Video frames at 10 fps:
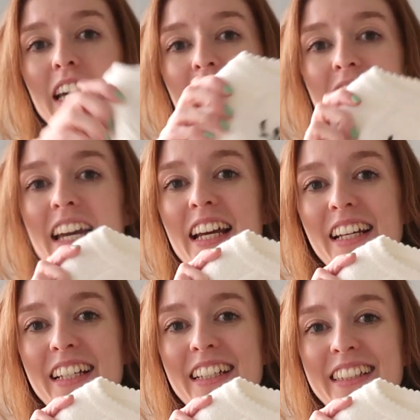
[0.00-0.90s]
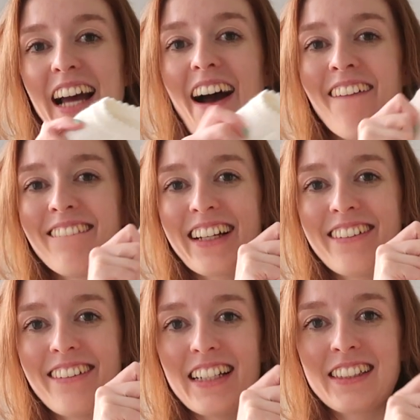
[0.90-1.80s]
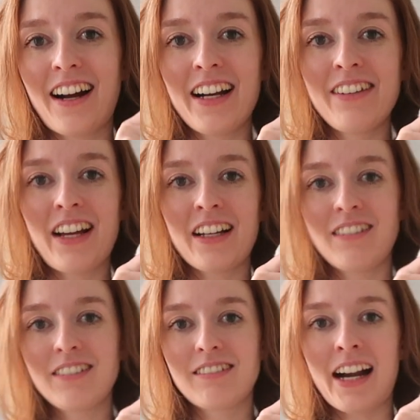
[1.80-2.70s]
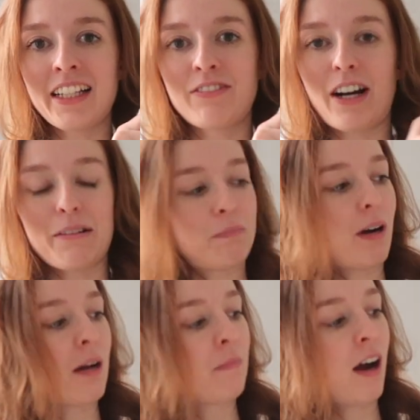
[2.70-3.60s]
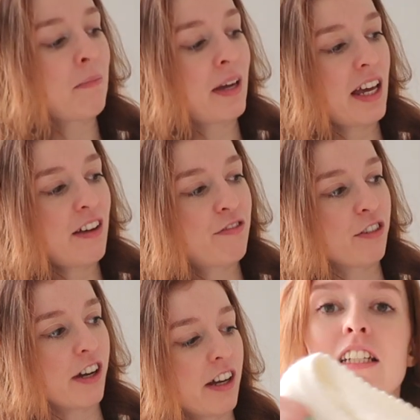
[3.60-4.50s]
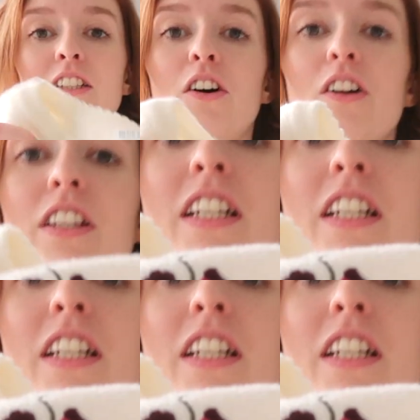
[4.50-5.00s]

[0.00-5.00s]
it is. Oh my God, it's kind of like old granny vibes, but I'm here for it. It's got